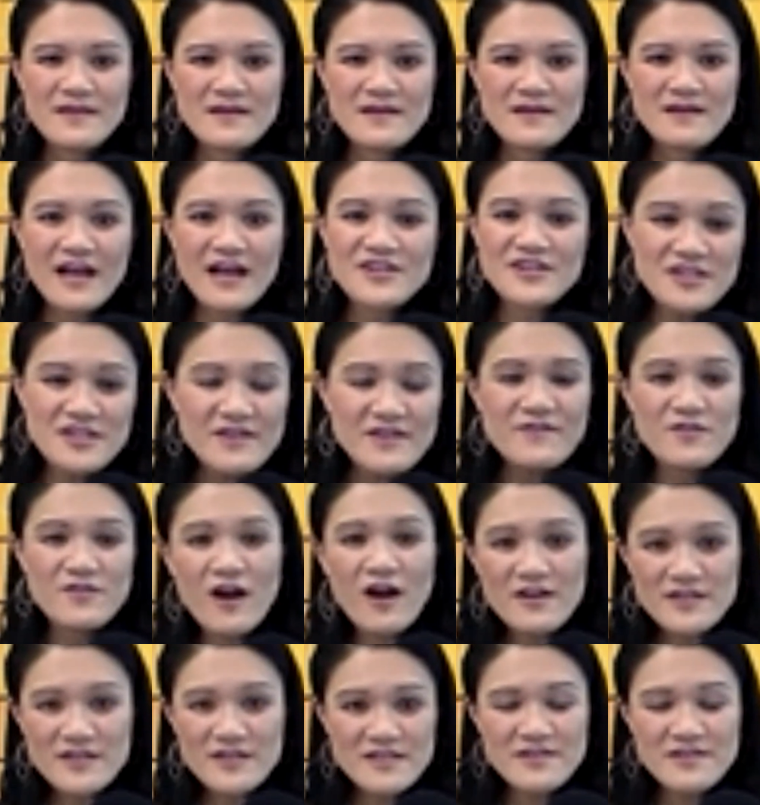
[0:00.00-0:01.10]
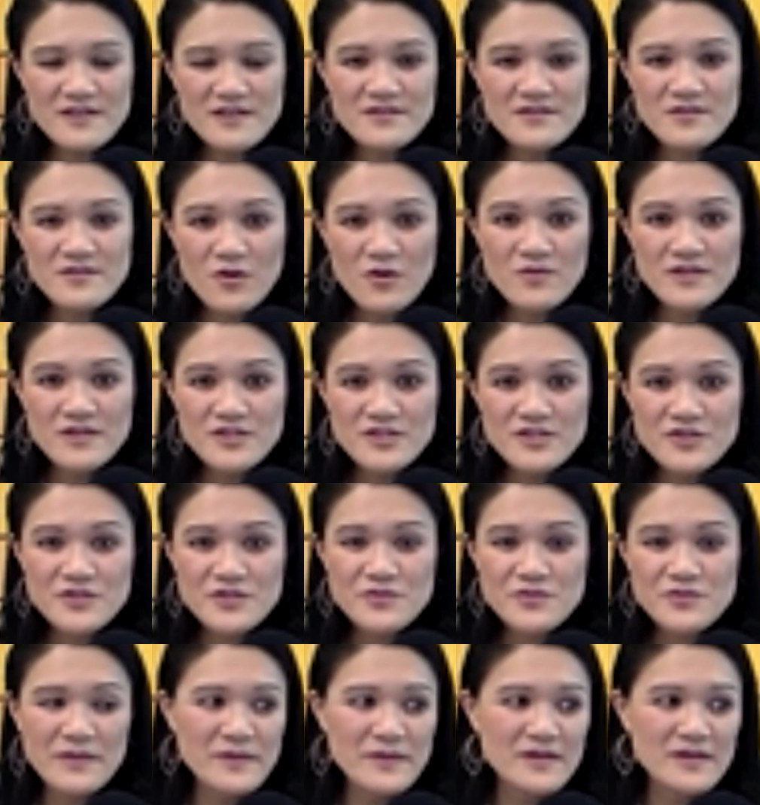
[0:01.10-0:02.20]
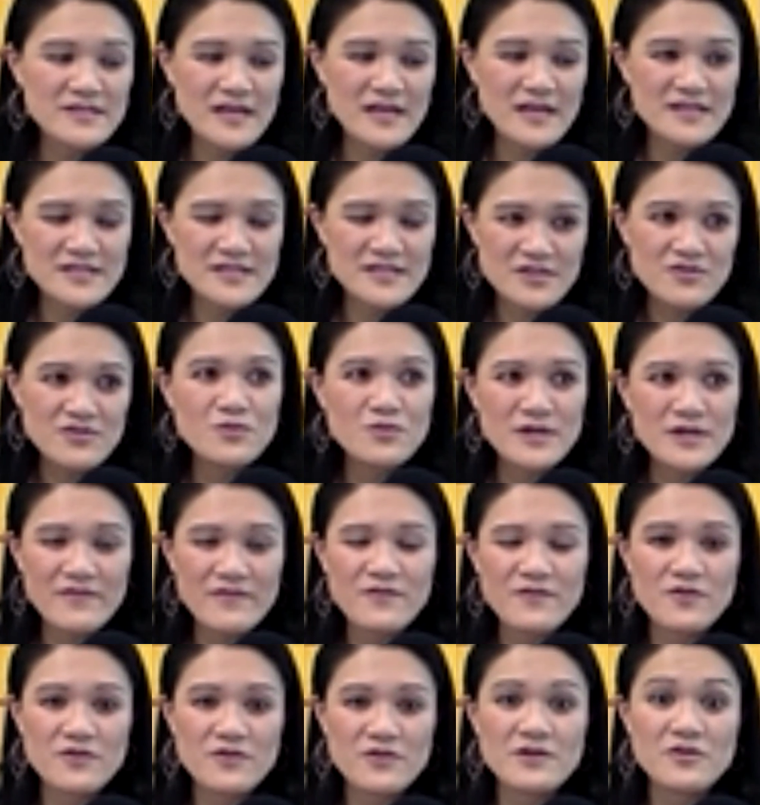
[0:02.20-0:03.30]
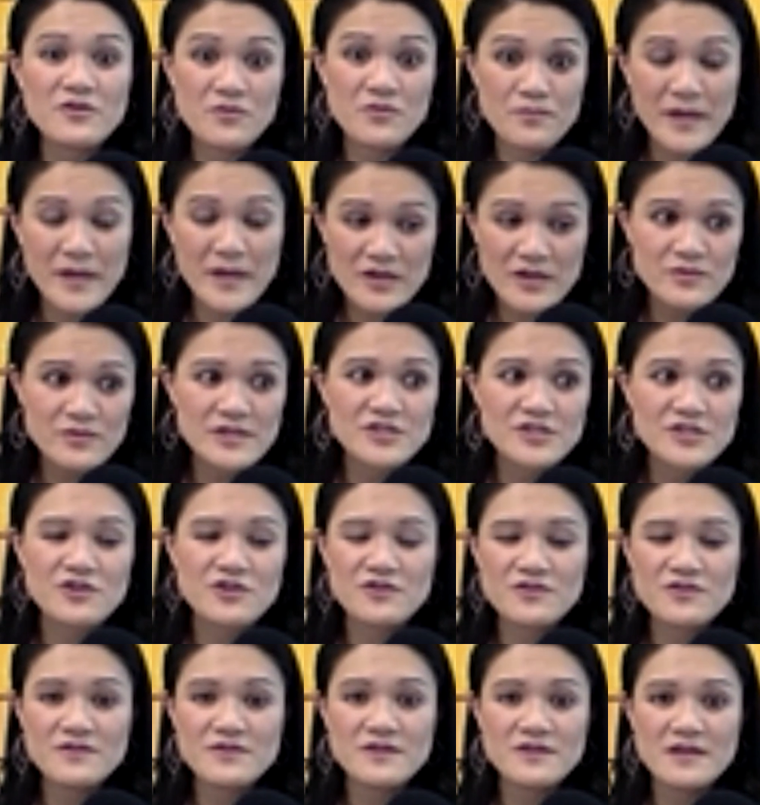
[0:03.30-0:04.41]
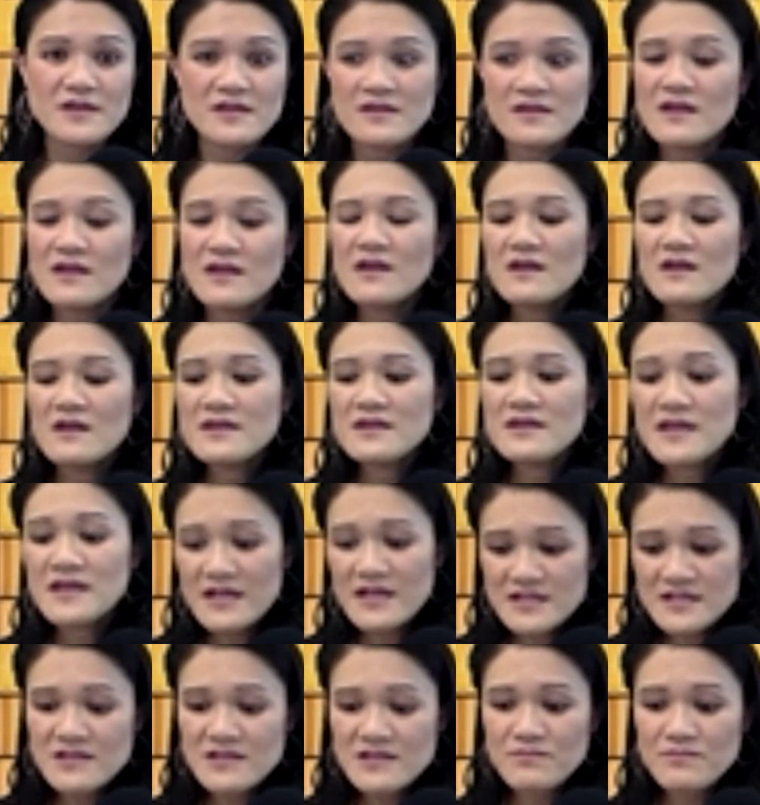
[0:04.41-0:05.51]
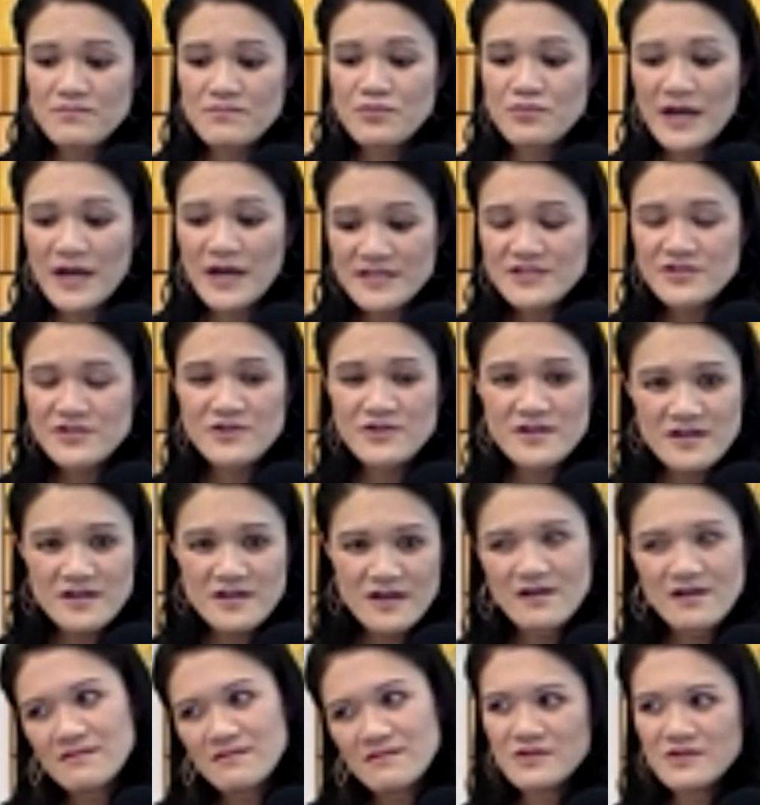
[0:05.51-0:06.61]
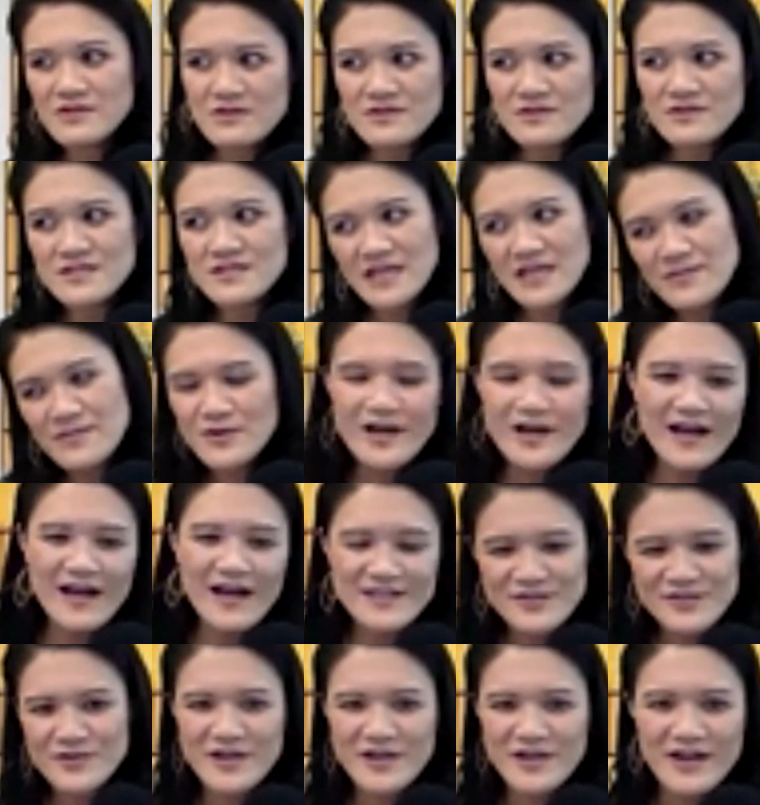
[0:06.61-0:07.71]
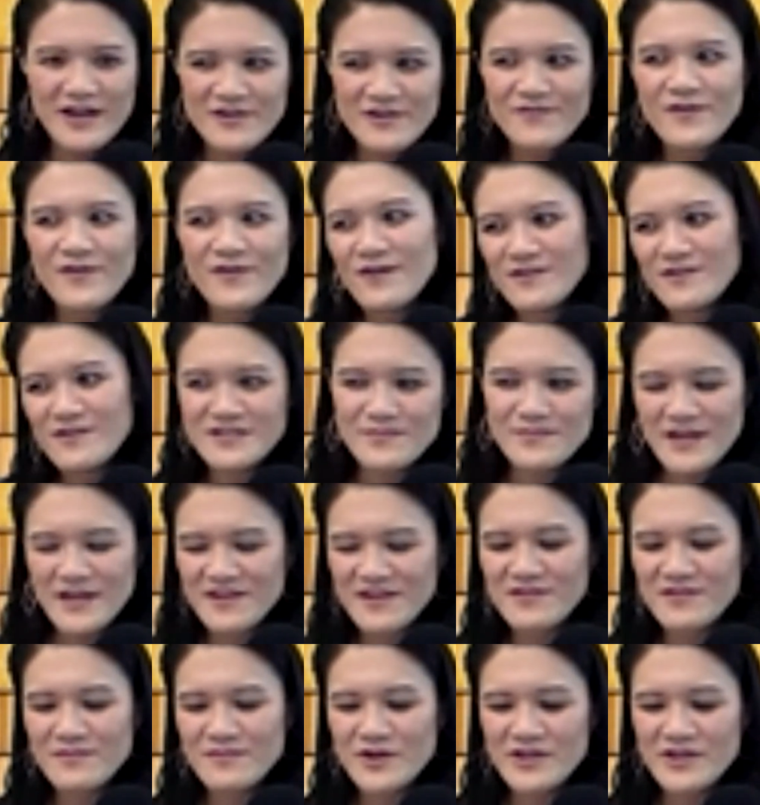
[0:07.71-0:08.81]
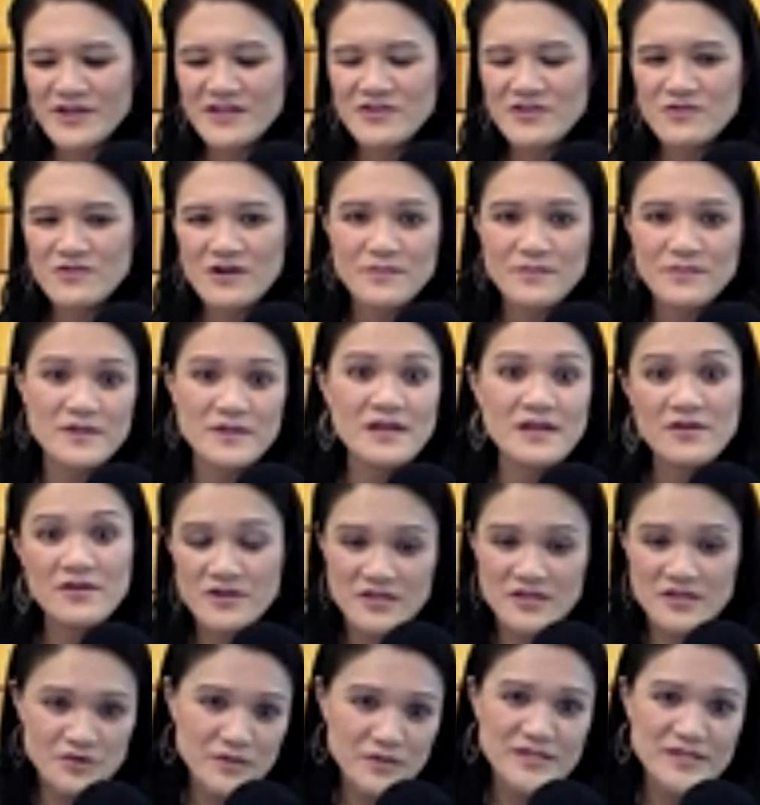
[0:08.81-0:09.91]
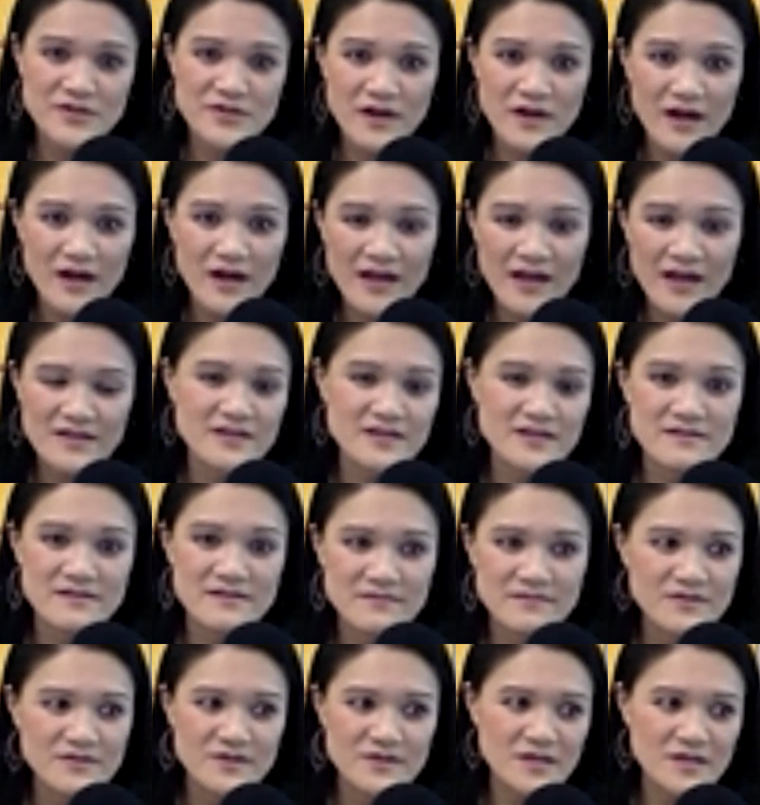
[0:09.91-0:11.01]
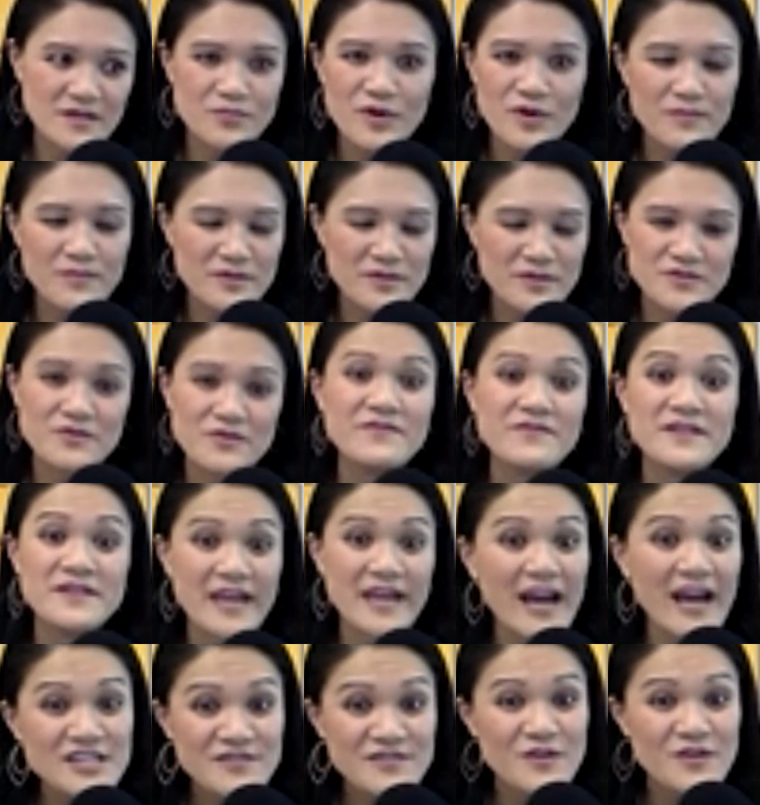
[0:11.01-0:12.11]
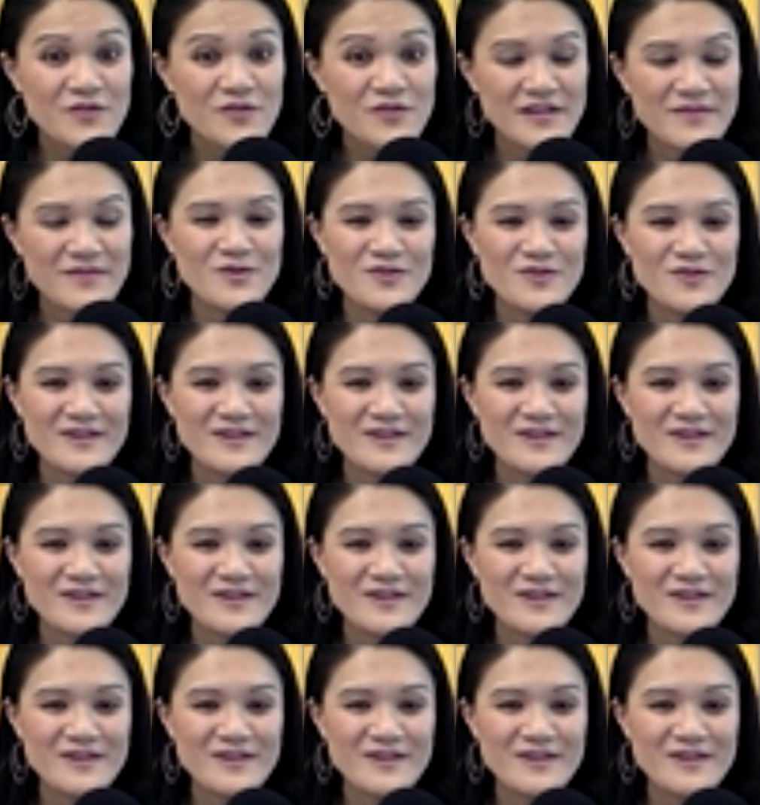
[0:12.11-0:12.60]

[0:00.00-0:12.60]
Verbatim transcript: I should have locked in at the low interest rate because I still would have earned a better return than, yes, the prices are you know stabilizing or kind of falling depending on the market you are but now the interest rates are high and you know some properties don't even cash flow anymore